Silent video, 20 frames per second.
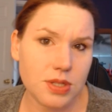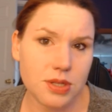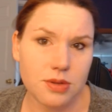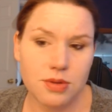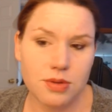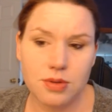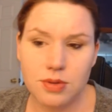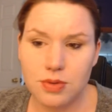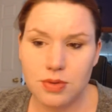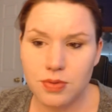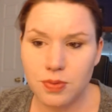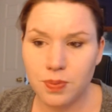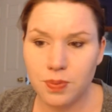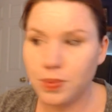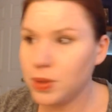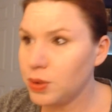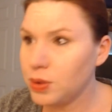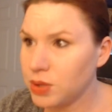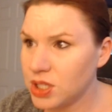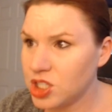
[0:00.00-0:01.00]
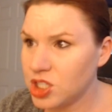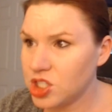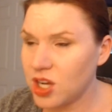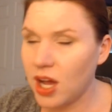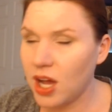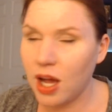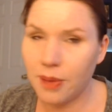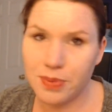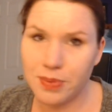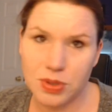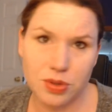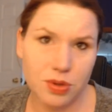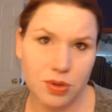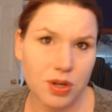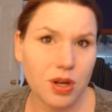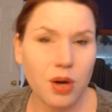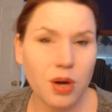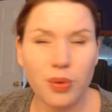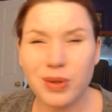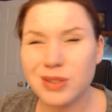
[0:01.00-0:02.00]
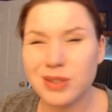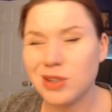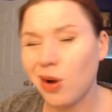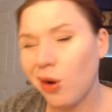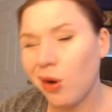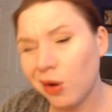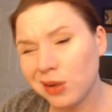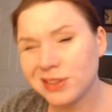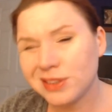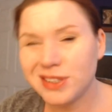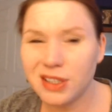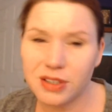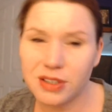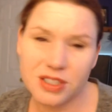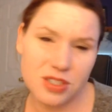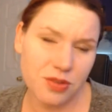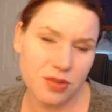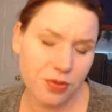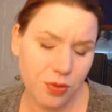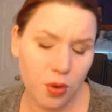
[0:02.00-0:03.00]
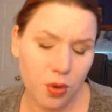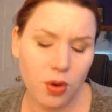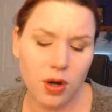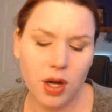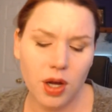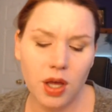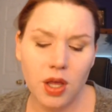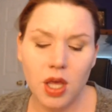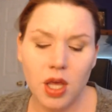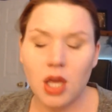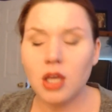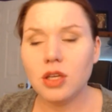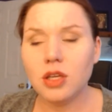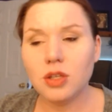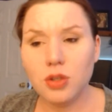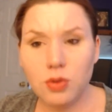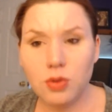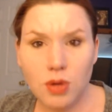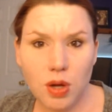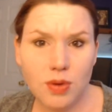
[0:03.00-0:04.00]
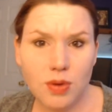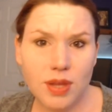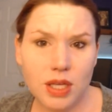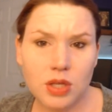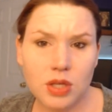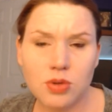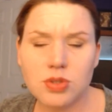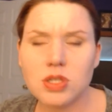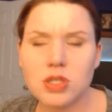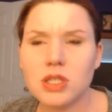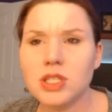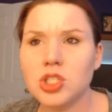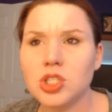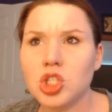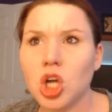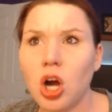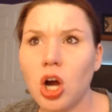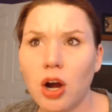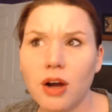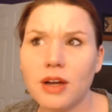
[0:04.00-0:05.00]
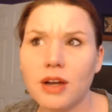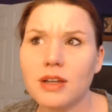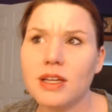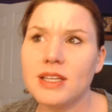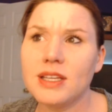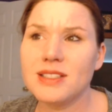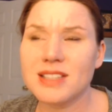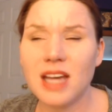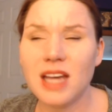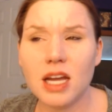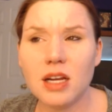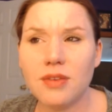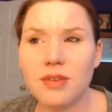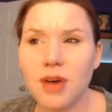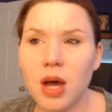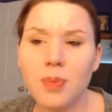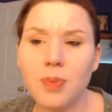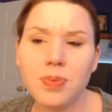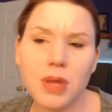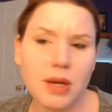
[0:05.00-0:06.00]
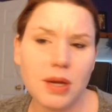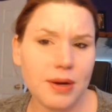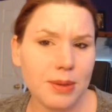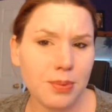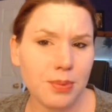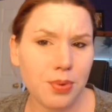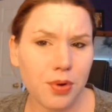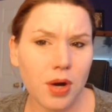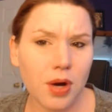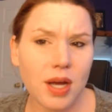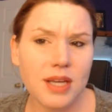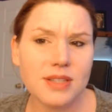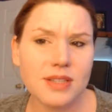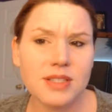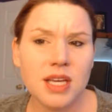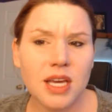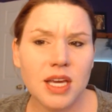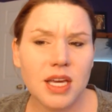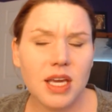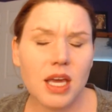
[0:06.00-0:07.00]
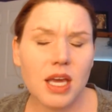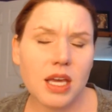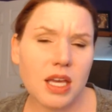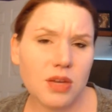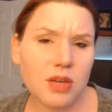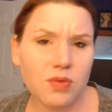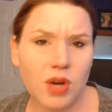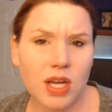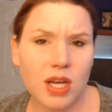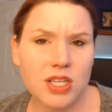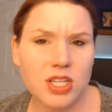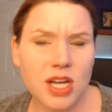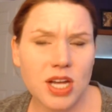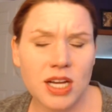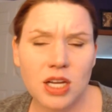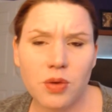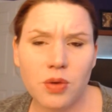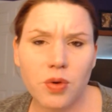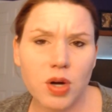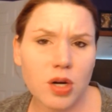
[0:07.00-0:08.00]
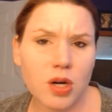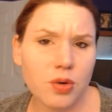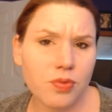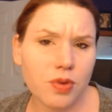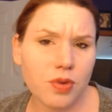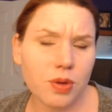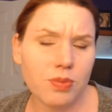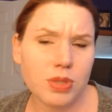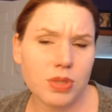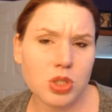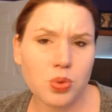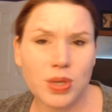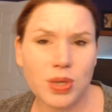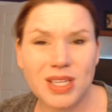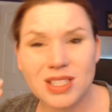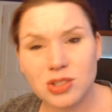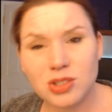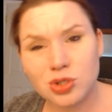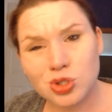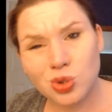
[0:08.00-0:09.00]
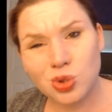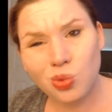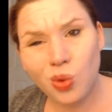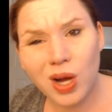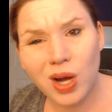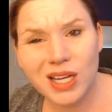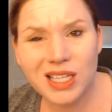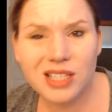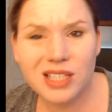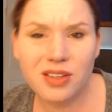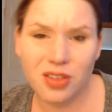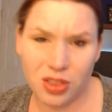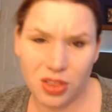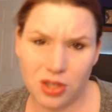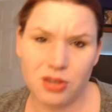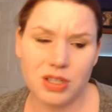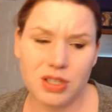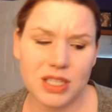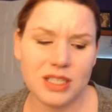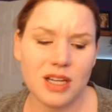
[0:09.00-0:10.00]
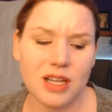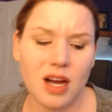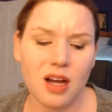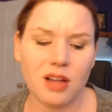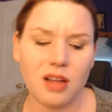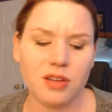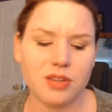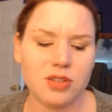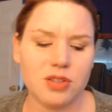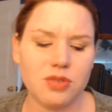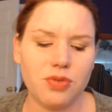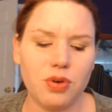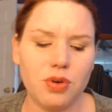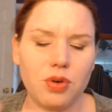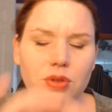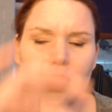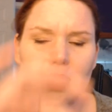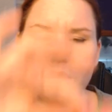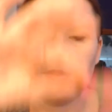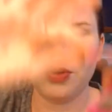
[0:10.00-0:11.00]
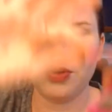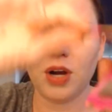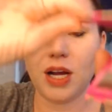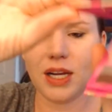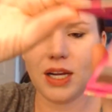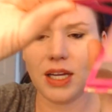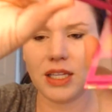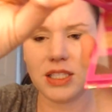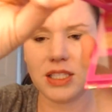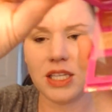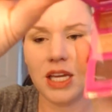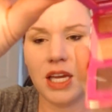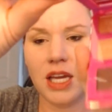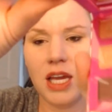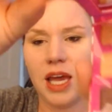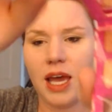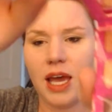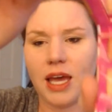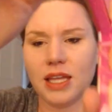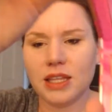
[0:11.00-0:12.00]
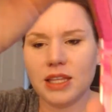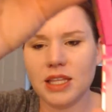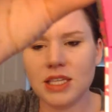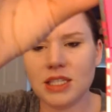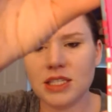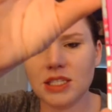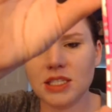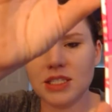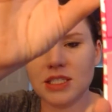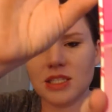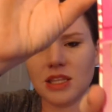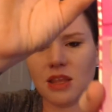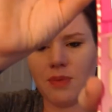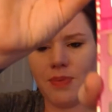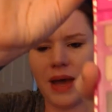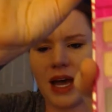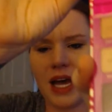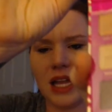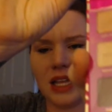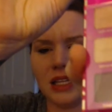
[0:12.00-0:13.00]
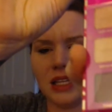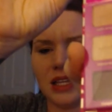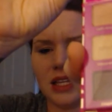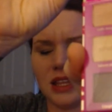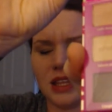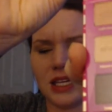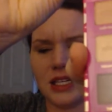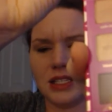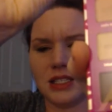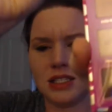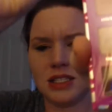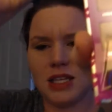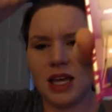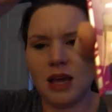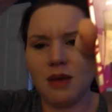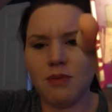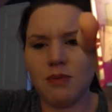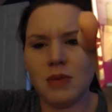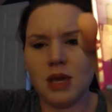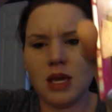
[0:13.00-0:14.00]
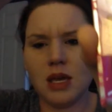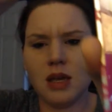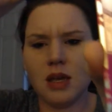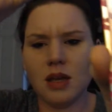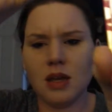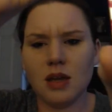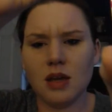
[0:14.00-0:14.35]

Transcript: to beauty shops or going to Ulta or Sephora, you know that usually Tarte is kind of up there in price. It can range anywhere from between $20 to $30 for their product. And this is the palette that they sent me.